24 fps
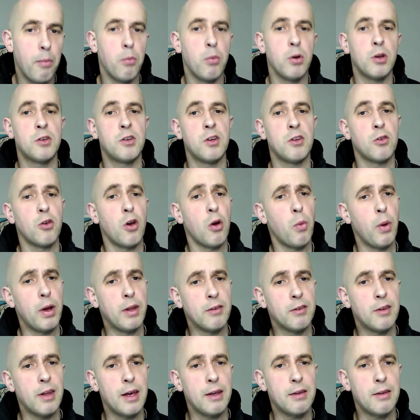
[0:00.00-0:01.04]
which is on a
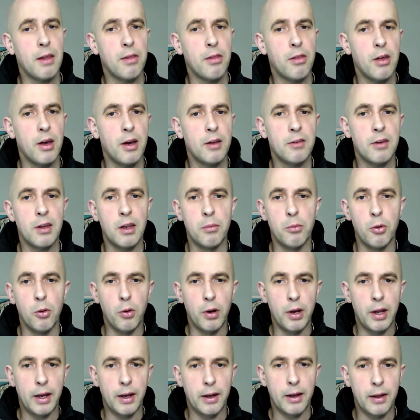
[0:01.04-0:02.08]
Wednesday at 10:30 in the
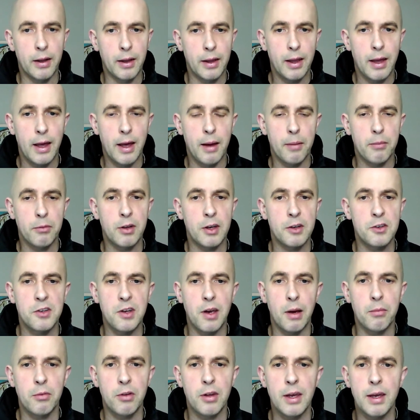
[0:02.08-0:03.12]
morning, so that's
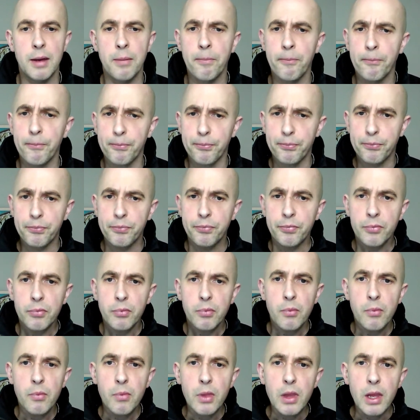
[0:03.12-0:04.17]
GMT.
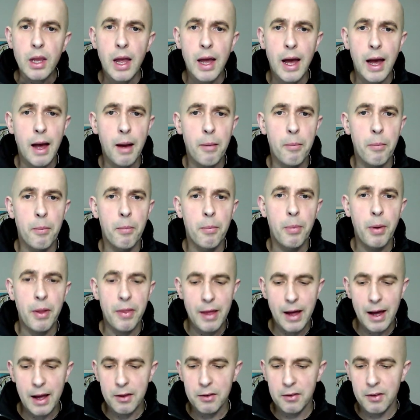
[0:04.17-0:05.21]
But
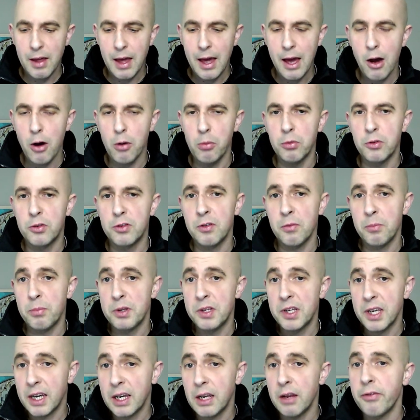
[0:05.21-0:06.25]
that helps
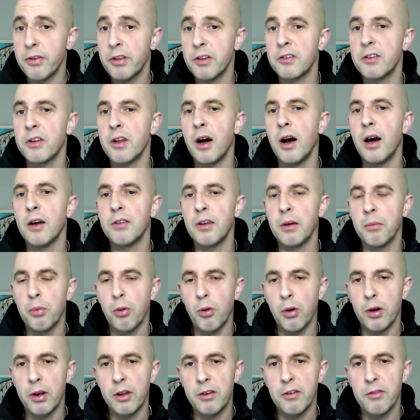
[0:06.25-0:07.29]
particularly for the starting
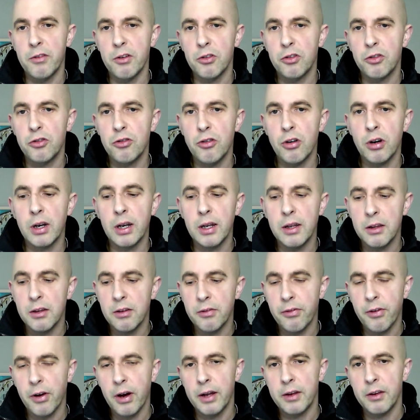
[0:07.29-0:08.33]
point. Is if you're struggling
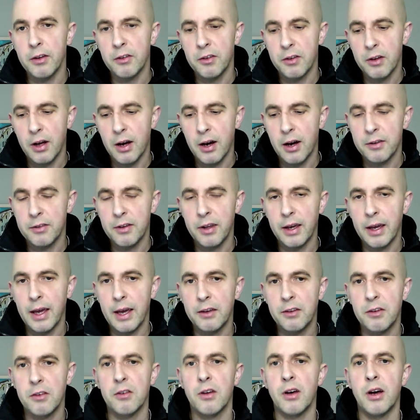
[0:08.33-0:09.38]
to find a starting
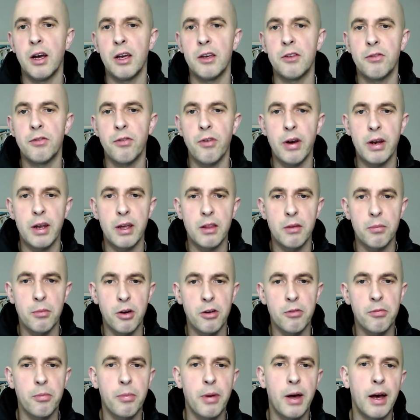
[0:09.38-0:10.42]
exercise for any of the
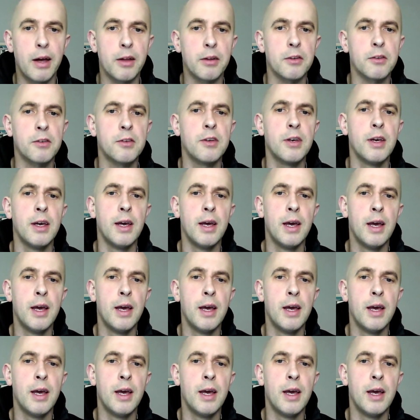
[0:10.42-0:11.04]
movement patterns,